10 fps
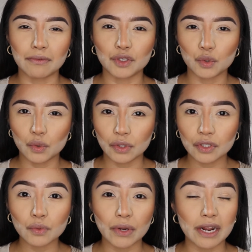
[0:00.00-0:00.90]

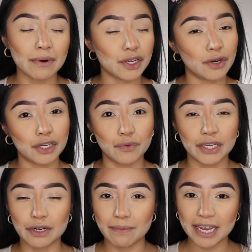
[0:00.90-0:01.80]
tools whenever you're
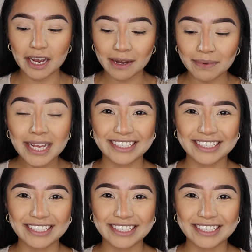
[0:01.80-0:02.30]
doing your makeup.